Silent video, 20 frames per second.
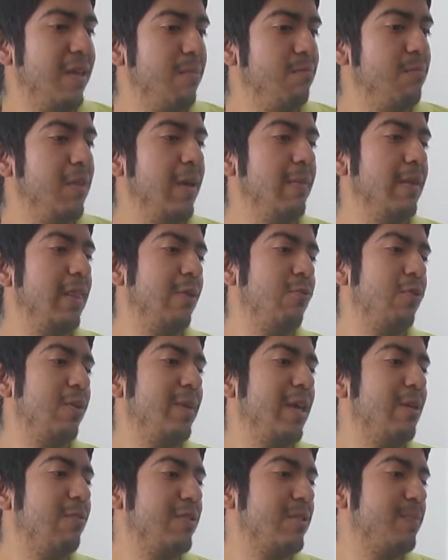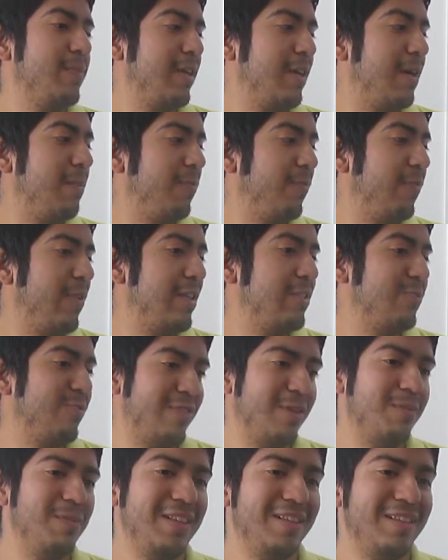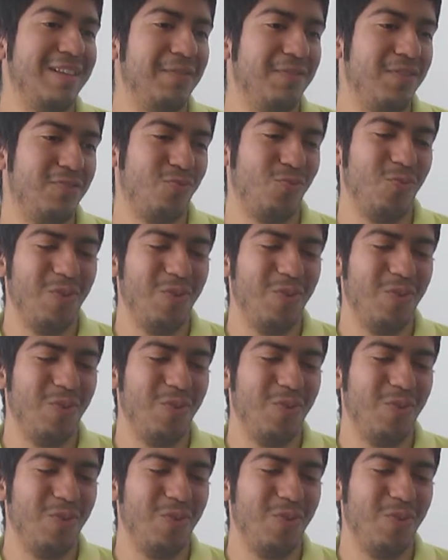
maybe they would be able to become friends with them instead of just